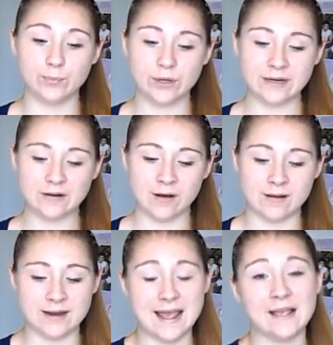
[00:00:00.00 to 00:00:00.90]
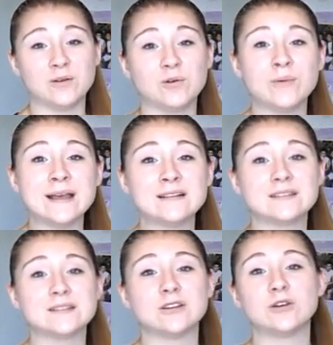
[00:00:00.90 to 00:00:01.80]
putting on ankle
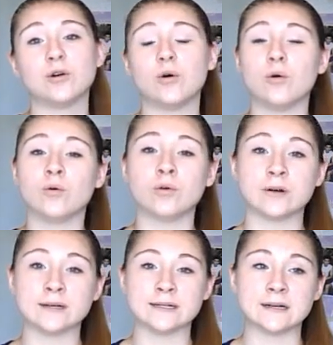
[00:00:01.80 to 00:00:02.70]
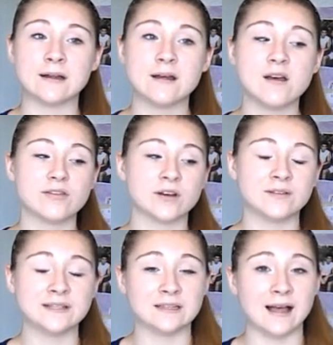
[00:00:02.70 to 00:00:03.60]
weights, or there are
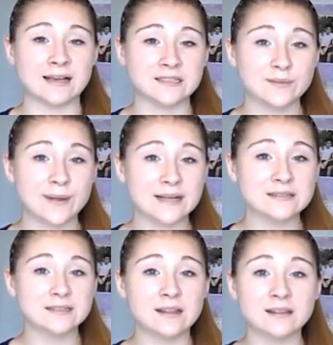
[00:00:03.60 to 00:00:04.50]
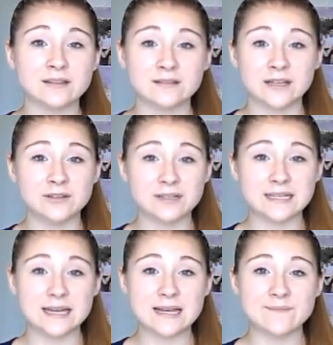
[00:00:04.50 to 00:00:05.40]
these elastic bands that you
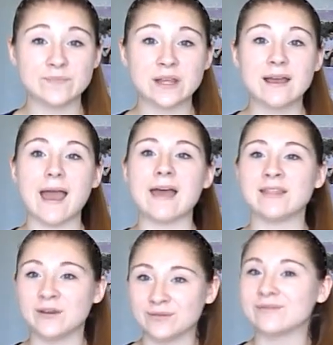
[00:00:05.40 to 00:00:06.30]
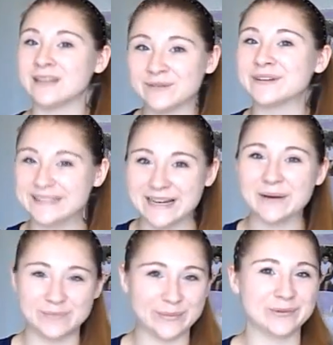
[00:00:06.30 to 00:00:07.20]
can get, and they really
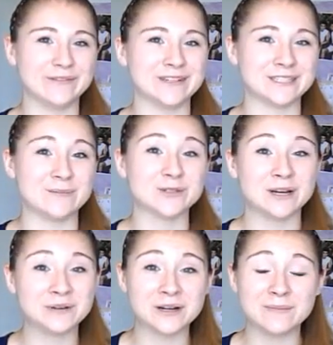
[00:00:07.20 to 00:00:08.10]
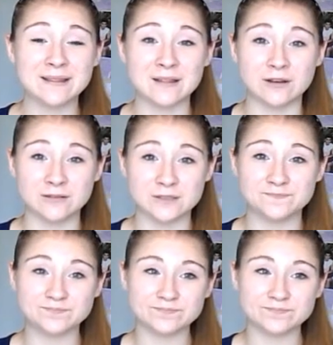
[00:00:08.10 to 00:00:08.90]
help improve your jump. So I'd recommend those.